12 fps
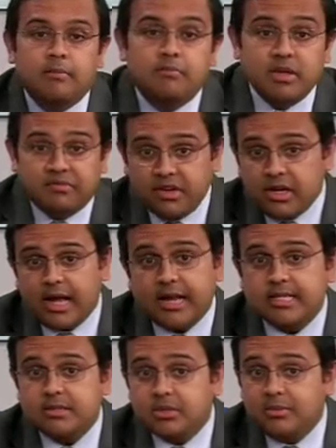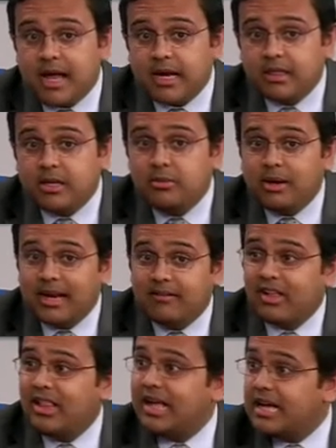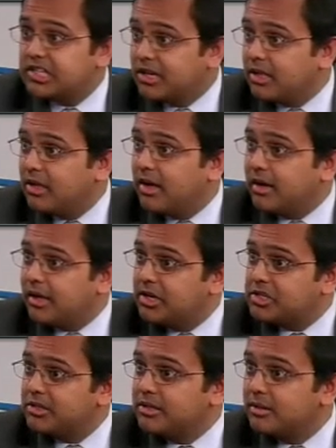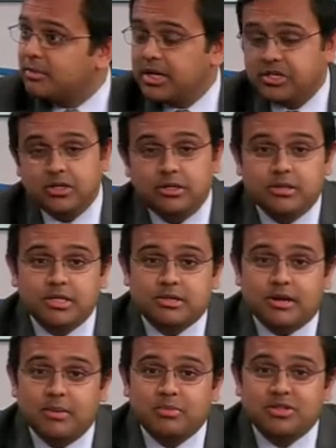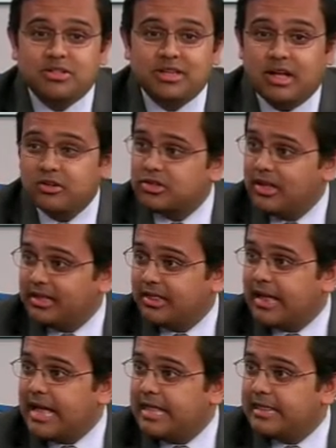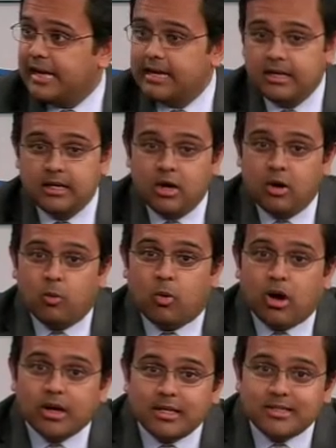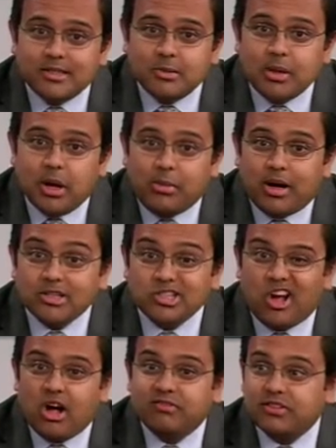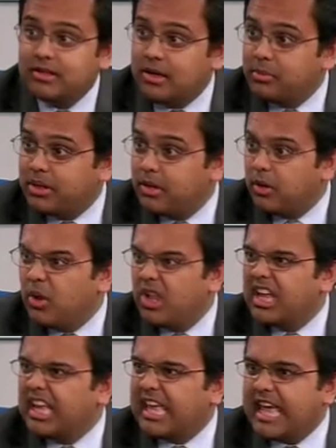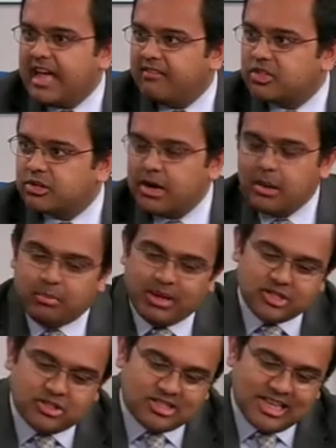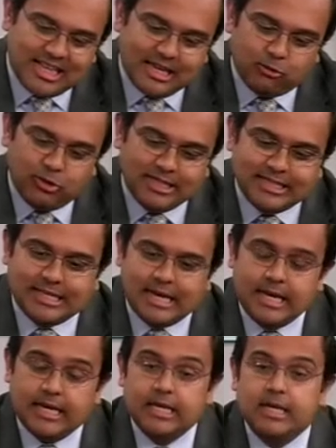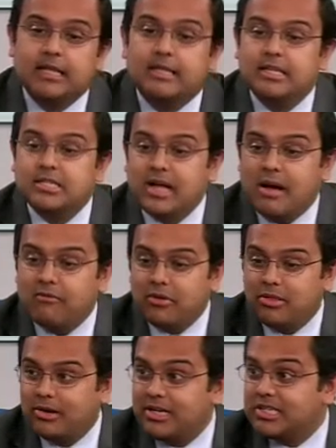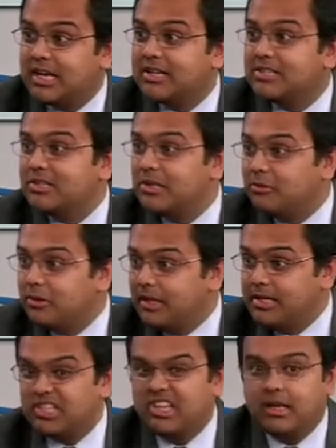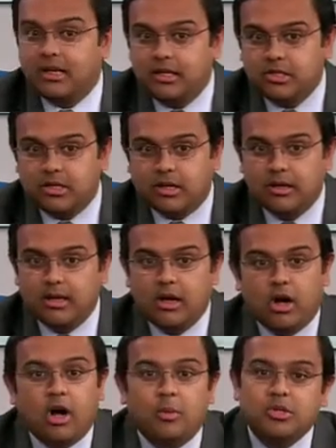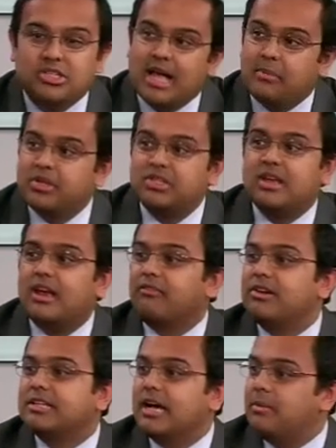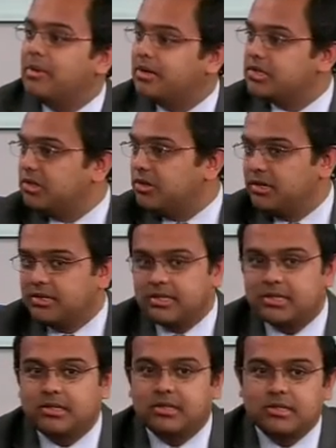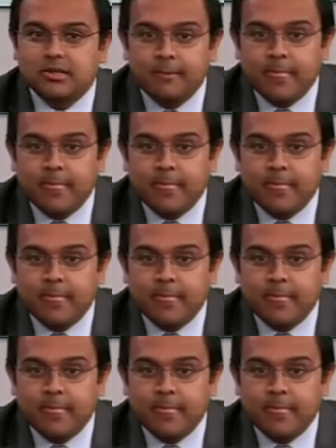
If you're not asymptomatic, then you might have classic claudication. The patient you described sounds like they had that. Walking to the mailbox, often uphill, calves cramp. Patients say they get really tight. They stop for 30 seconds and they release and get easier. Almost happens every time at a certain distance.